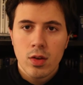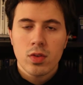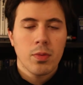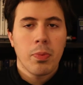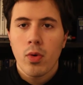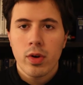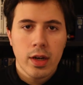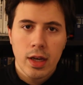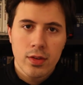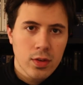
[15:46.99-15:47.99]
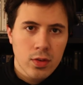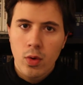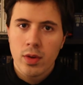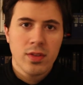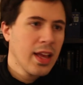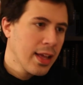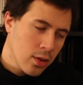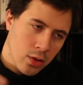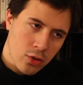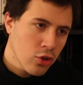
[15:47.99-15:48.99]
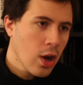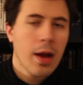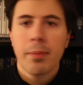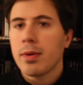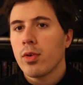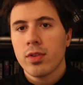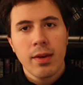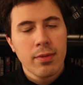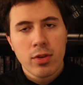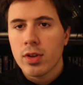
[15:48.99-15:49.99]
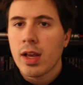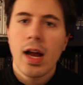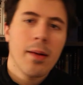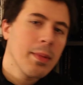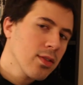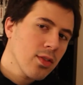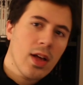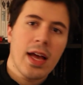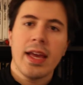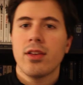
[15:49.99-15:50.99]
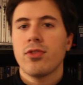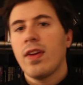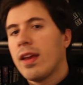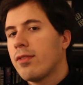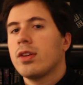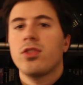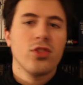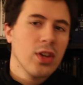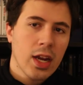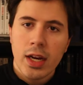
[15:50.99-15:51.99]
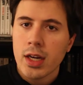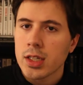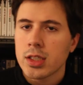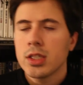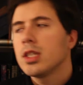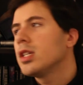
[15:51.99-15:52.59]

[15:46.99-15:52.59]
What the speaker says: supported us, just always said good job and always gave us good comments, likes, favorites, shares.